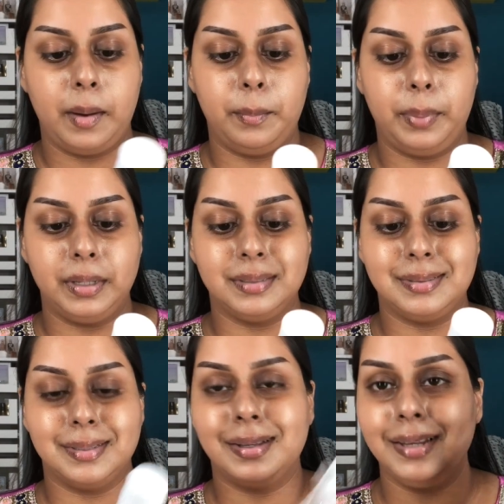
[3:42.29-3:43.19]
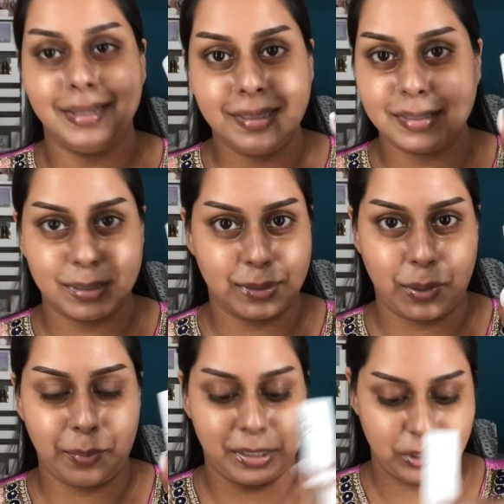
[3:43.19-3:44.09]
but clearly this is
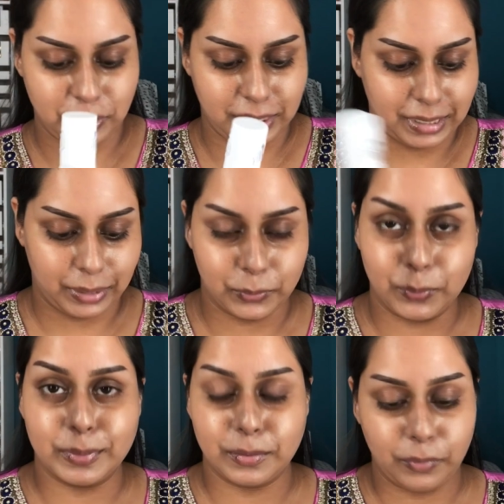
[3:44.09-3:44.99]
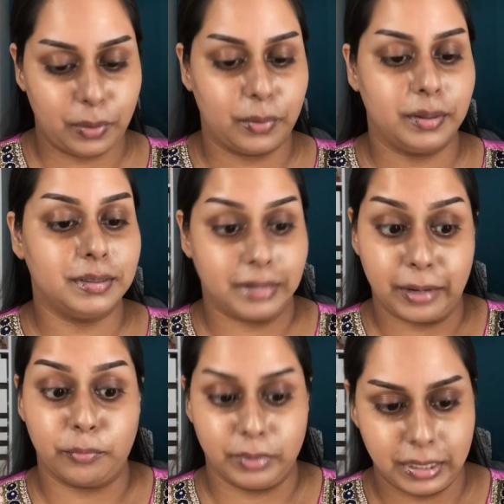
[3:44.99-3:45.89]
not my shade. I don't know, Sephora
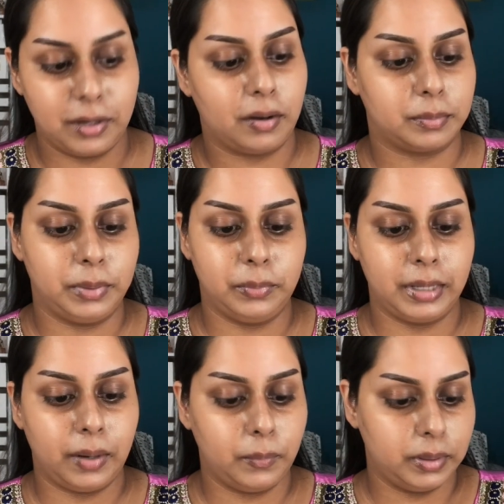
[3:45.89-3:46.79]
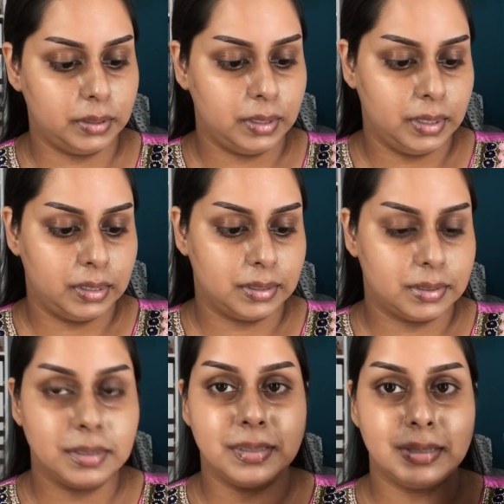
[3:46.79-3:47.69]
like really clocked me with that one.
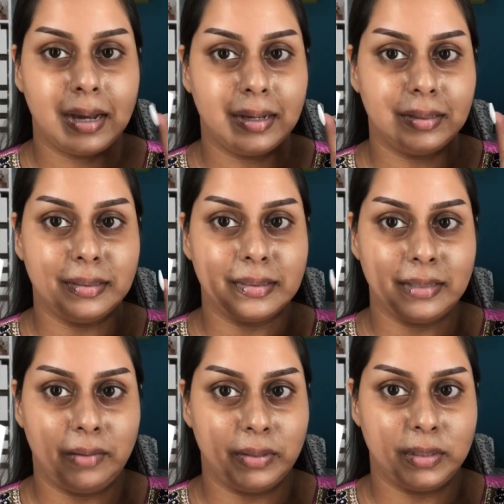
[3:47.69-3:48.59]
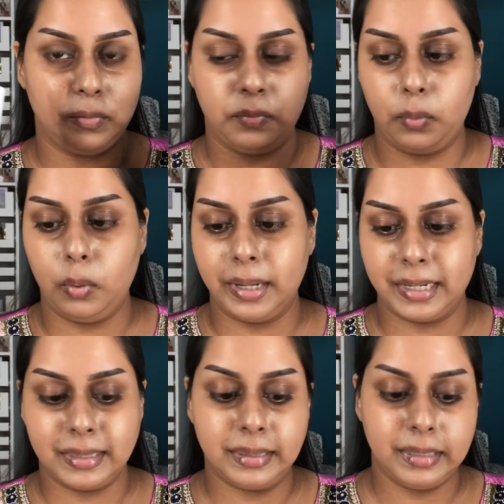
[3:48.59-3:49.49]
This is tan 74, and
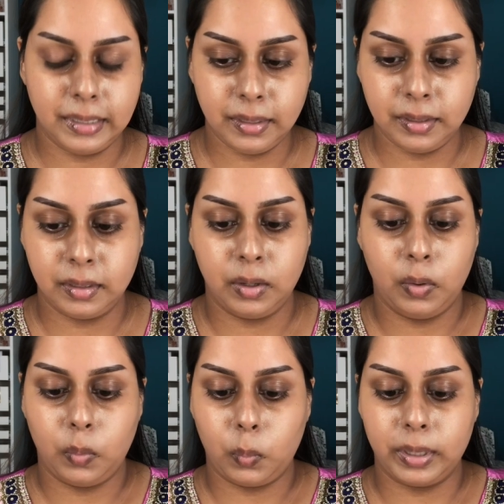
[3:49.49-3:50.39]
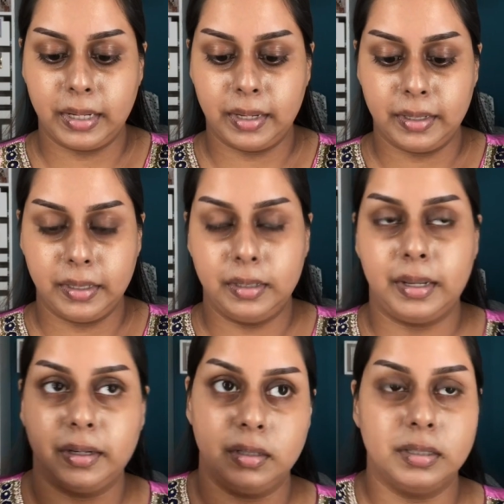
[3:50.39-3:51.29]
I think when I
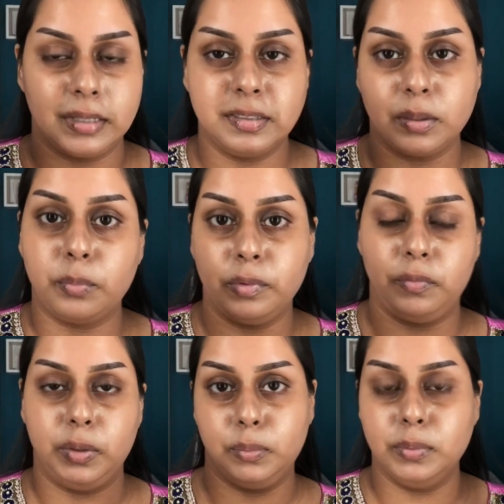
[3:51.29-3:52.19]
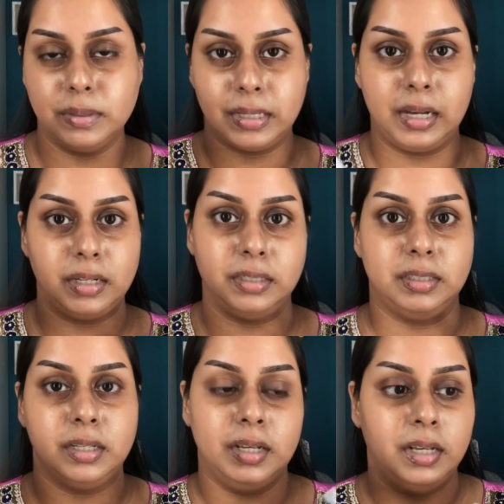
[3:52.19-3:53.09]
like looked at some reviews
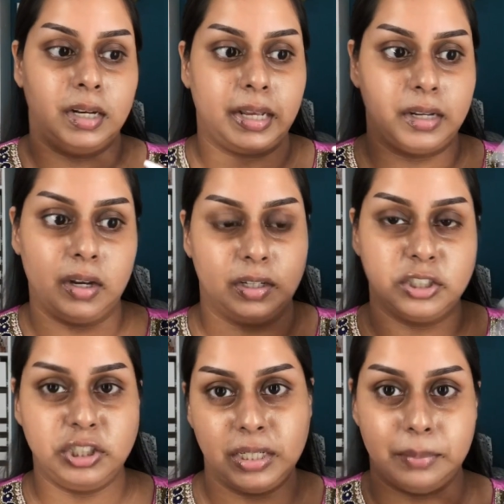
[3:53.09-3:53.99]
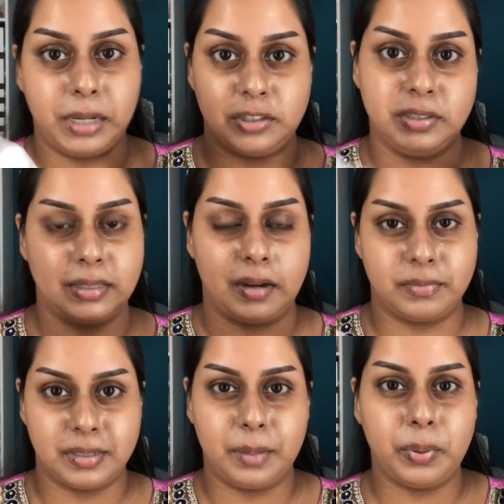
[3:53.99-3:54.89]
and like other shade matches
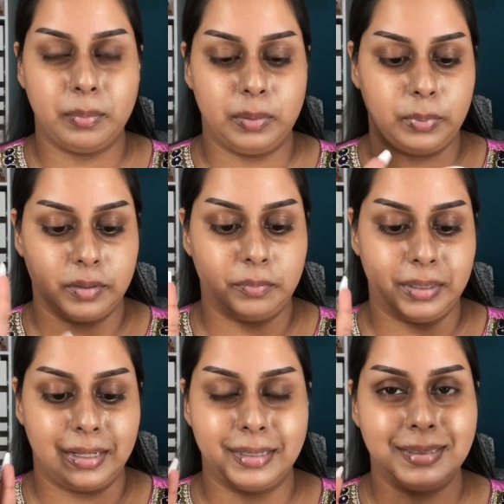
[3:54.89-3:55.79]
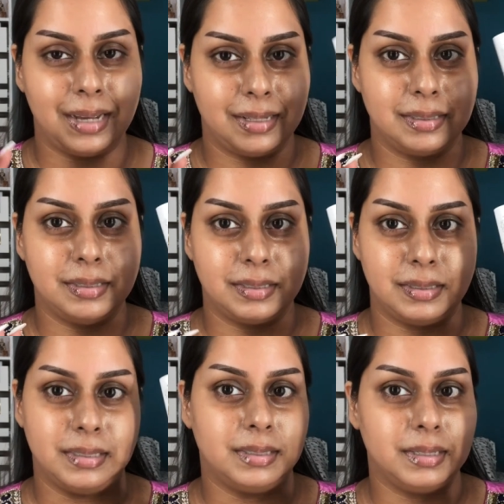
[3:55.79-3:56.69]
after, I probably would have been like tan
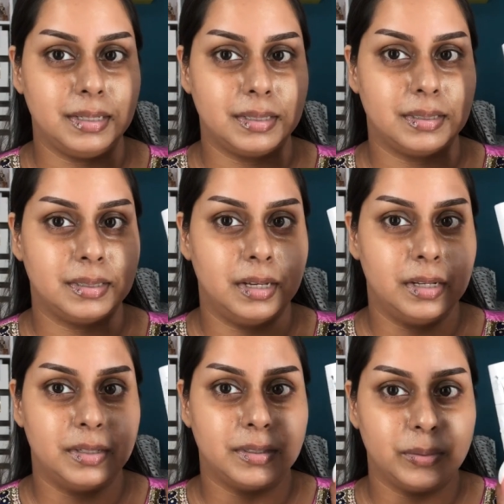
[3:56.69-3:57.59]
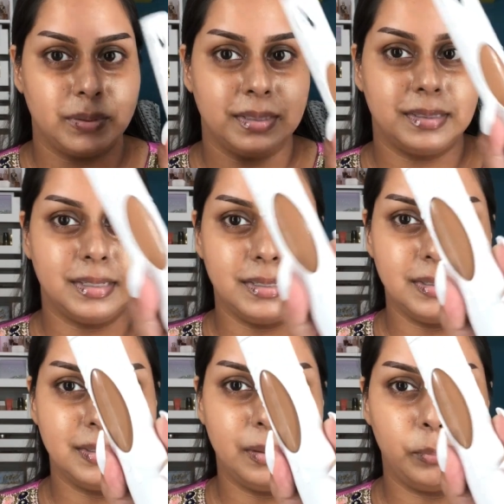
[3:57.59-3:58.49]
66. So this
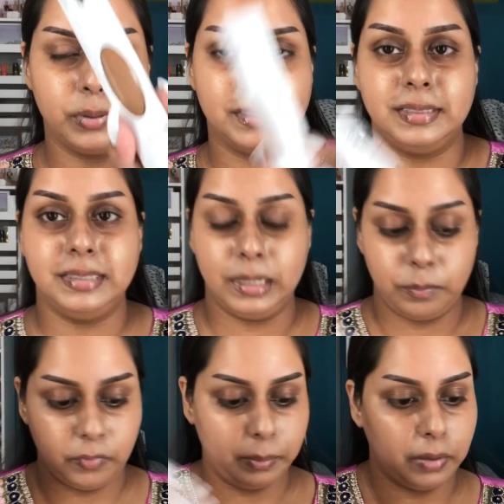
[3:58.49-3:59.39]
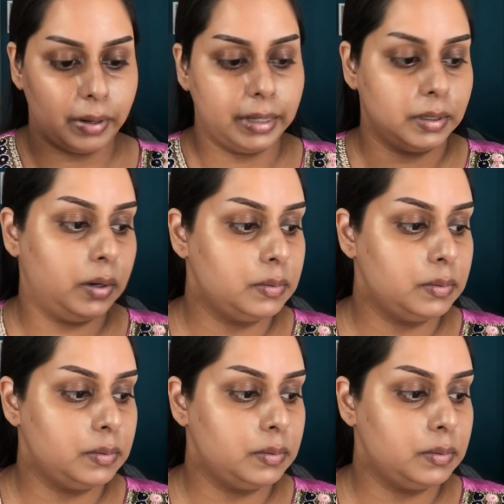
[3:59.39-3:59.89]
is pretty deep for me right now,